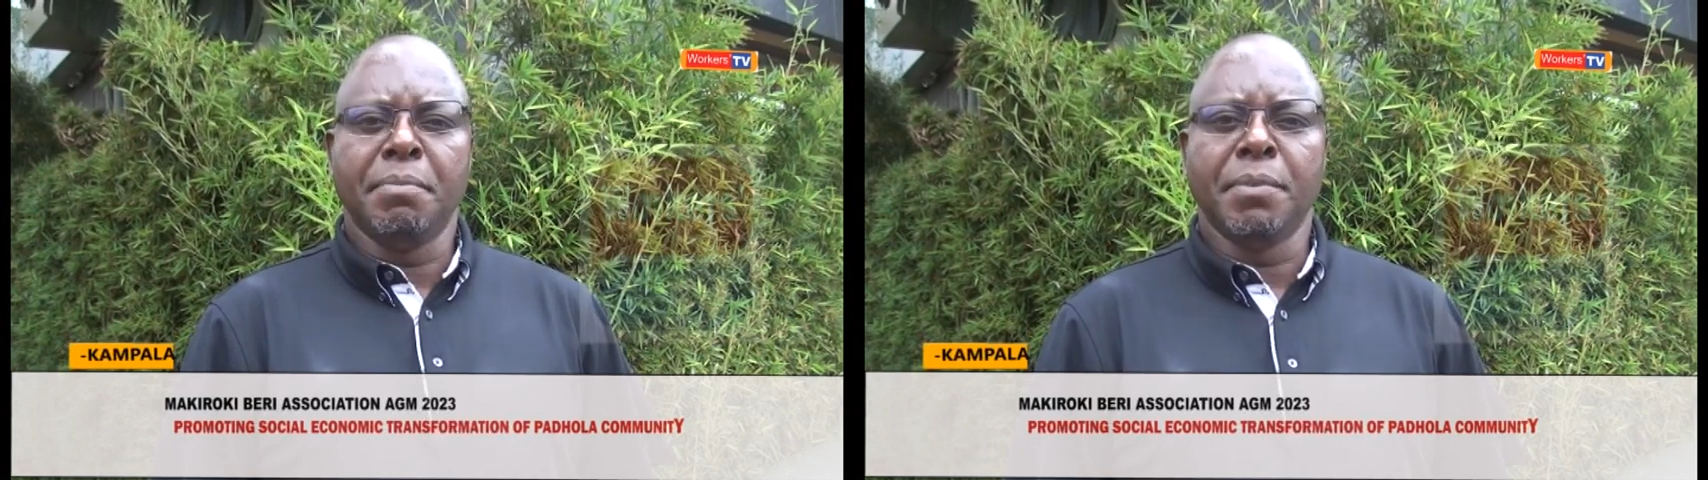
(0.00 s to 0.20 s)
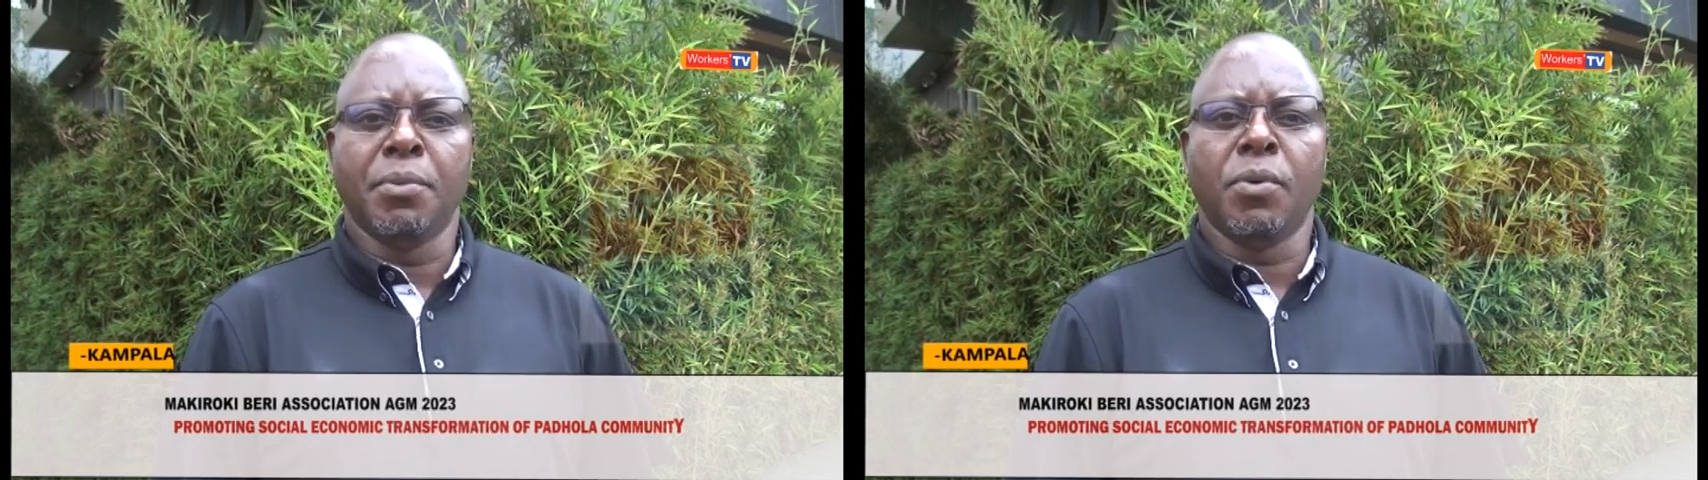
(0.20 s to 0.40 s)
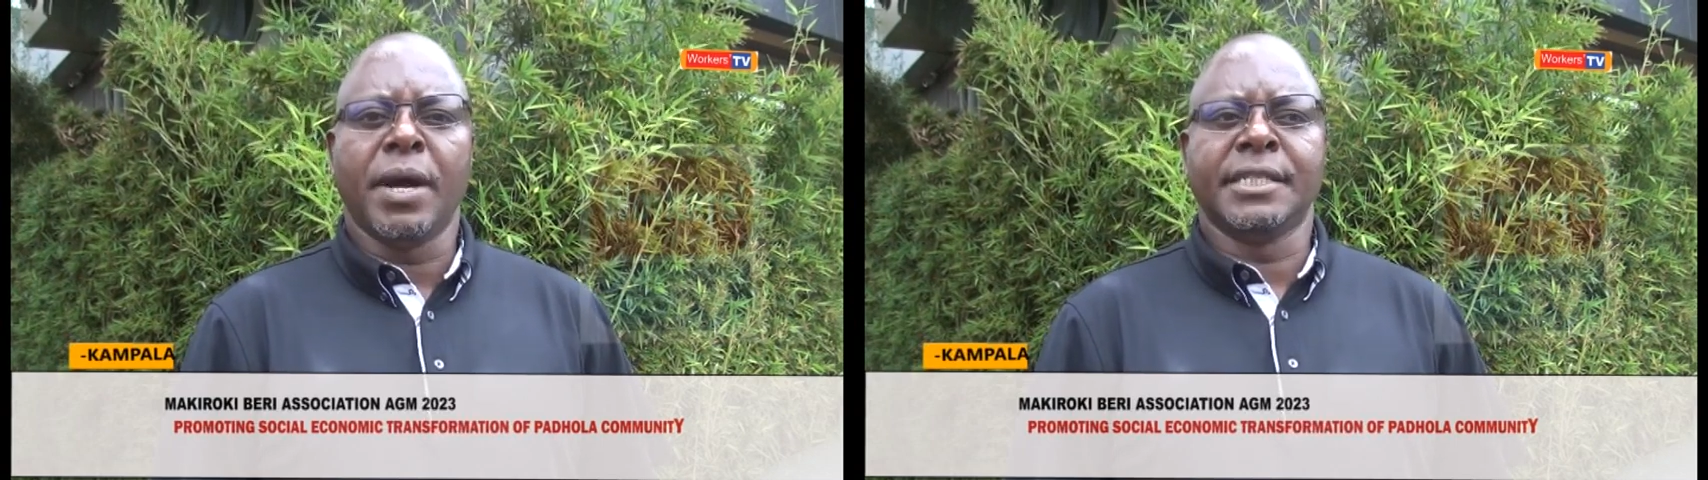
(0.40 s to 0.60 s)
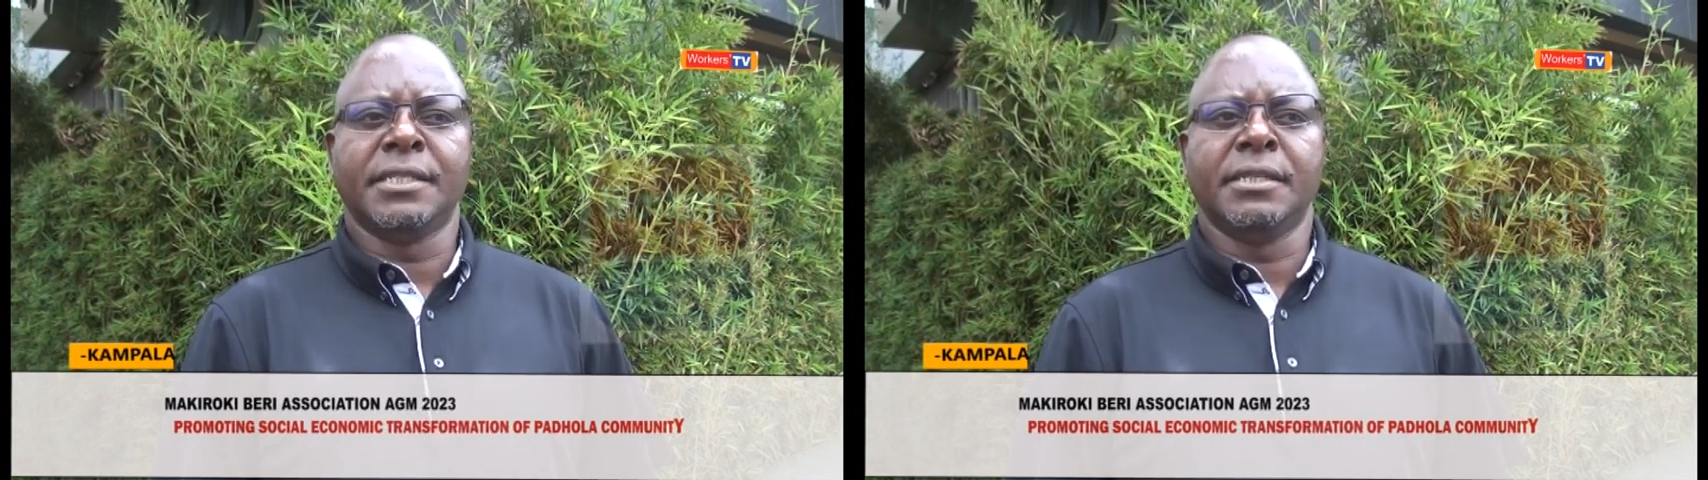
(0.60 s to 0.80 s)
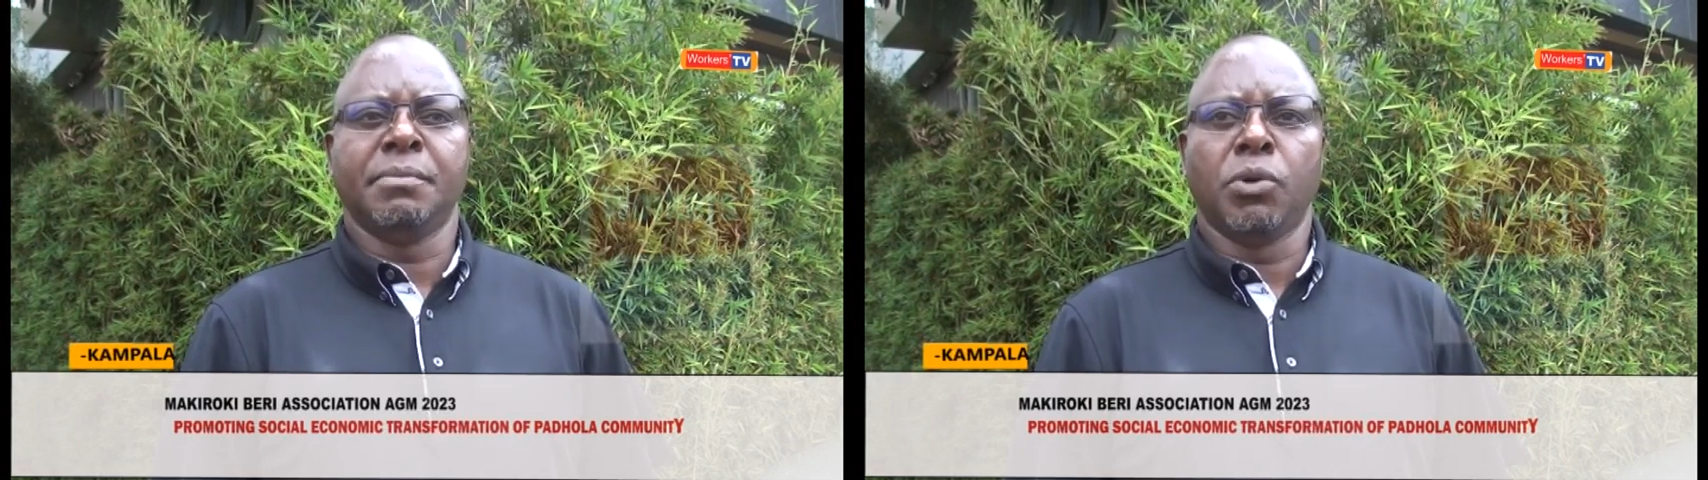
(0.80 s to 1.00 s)
people as
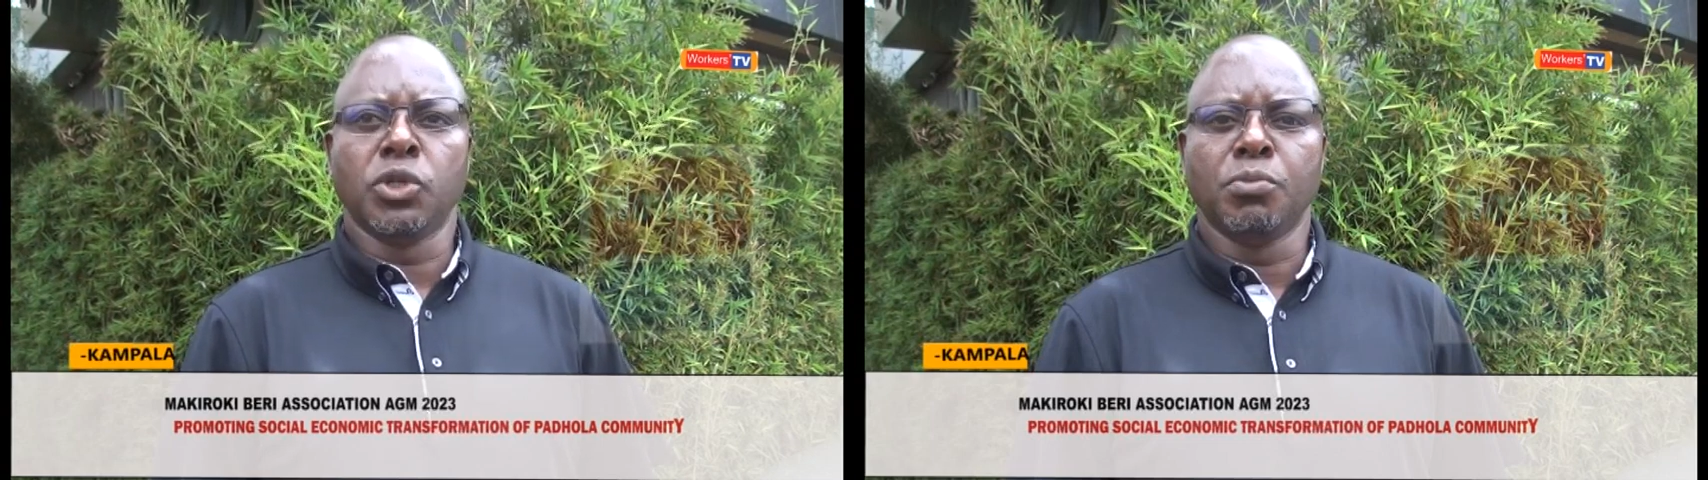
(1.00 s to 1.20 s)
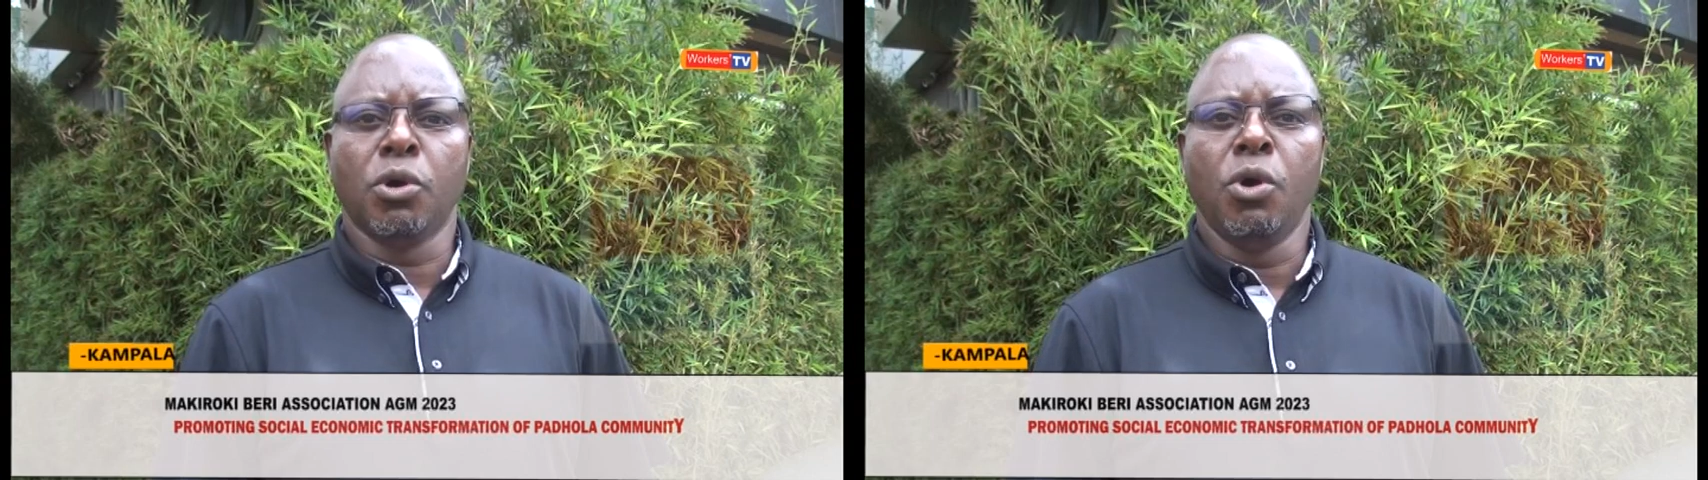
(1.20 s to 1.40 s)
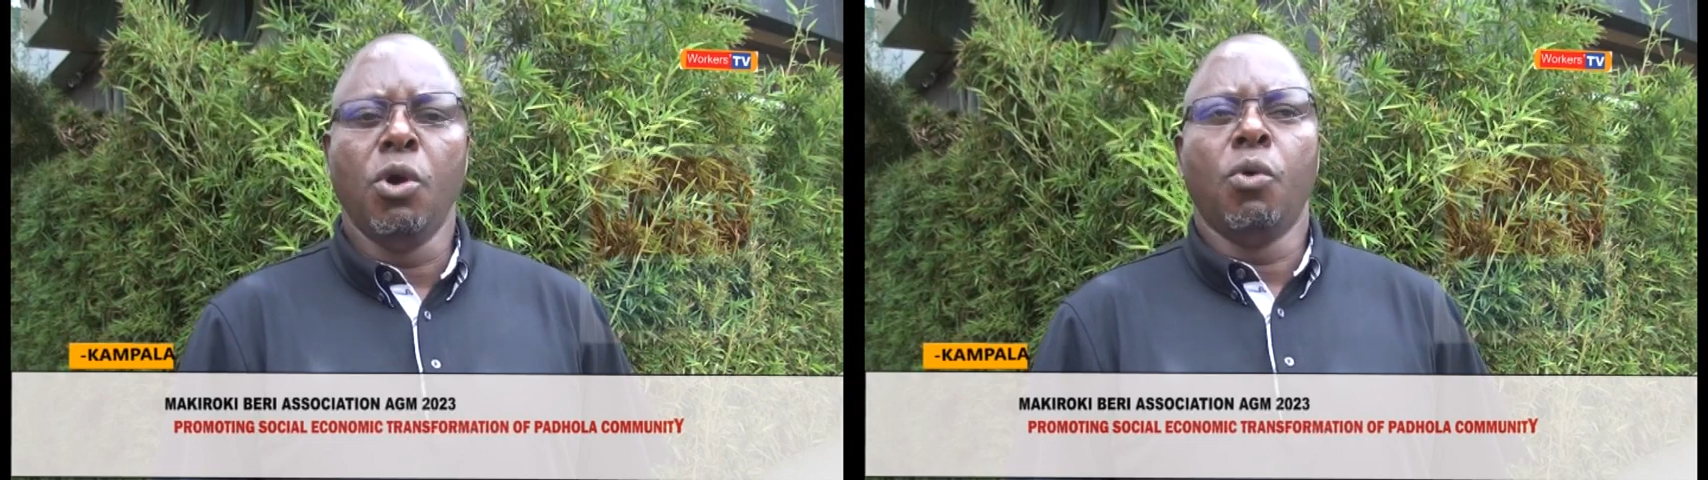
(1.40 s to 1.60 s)
possible.